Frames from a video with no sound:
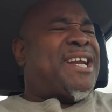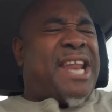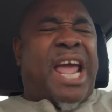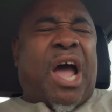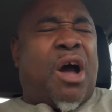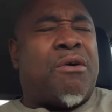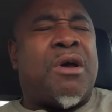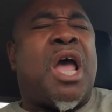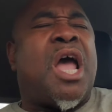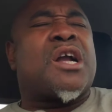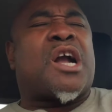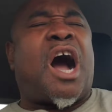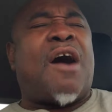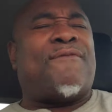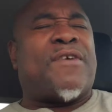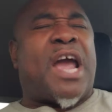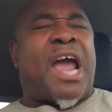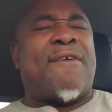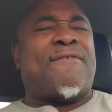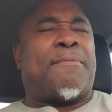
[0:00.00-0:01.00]
now. God,
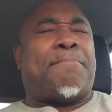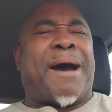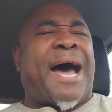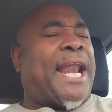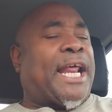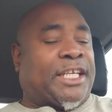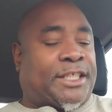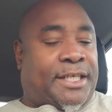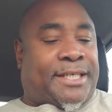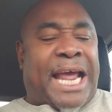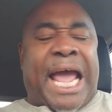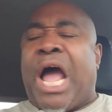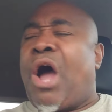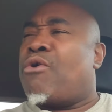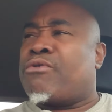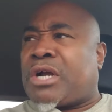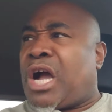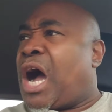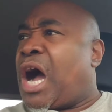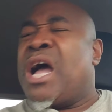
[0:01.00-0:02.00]
for everybody's
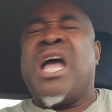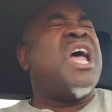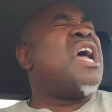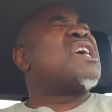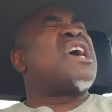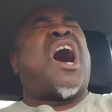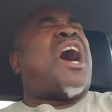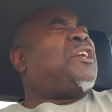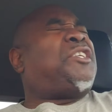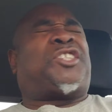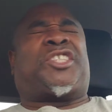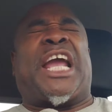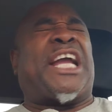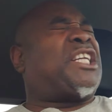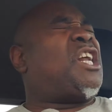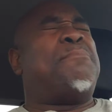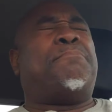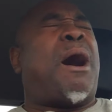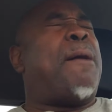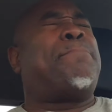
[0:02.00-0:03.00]
down, God. God, shake
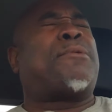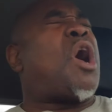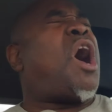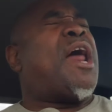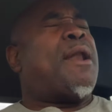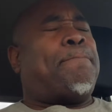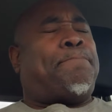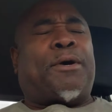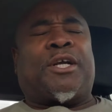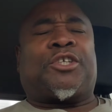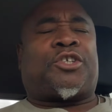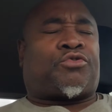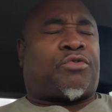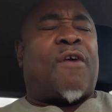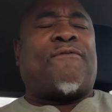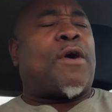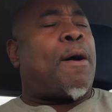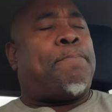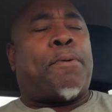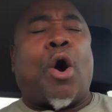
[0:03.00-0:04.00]
them up, God, and put
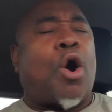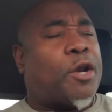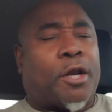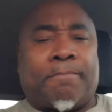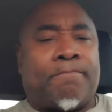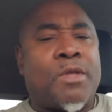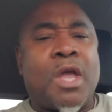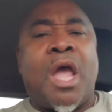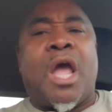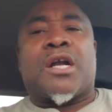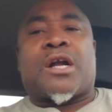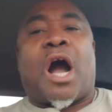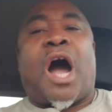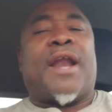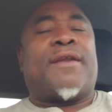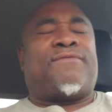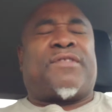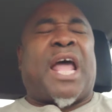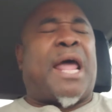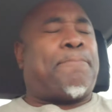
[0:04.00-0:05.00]
strength upon them.
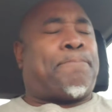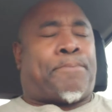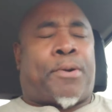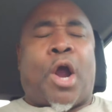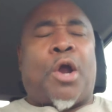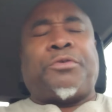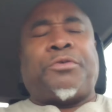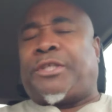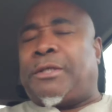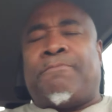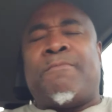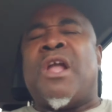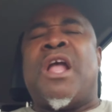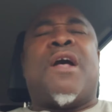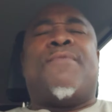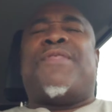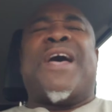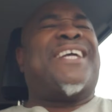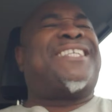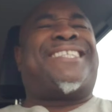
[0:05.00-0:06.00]
God, that person
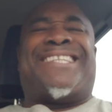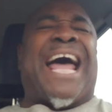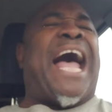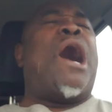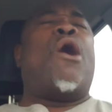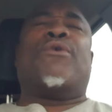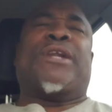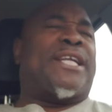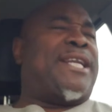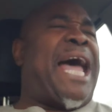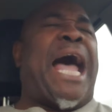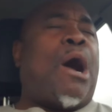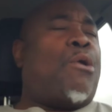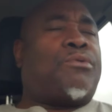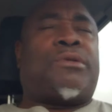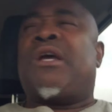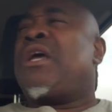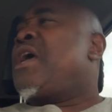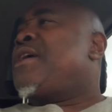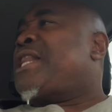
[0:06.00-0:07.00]
that's down and
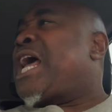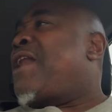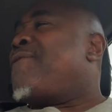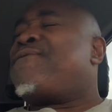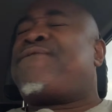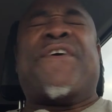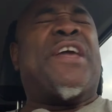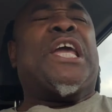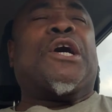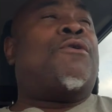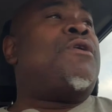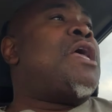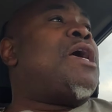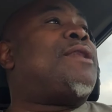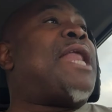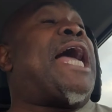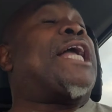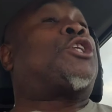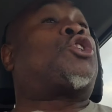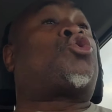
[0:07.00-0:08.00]
out, that feel
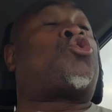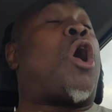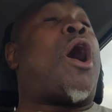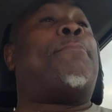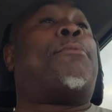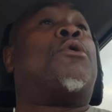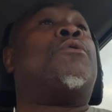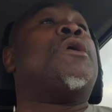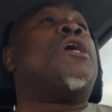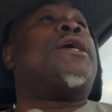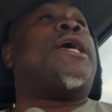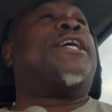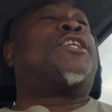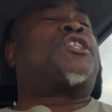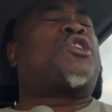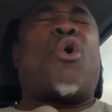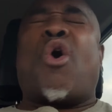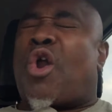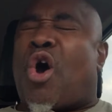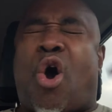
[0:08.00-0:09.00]
like trouble is
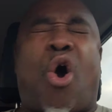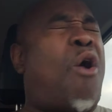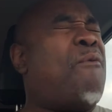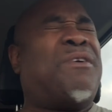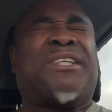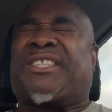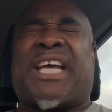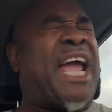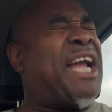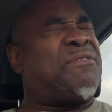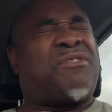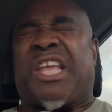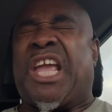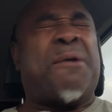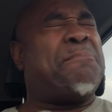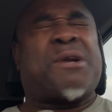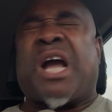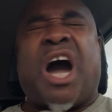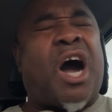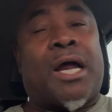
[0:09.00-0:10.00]
going to overtake
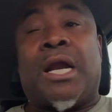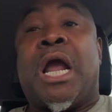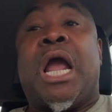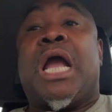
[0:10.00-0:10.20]
them, God.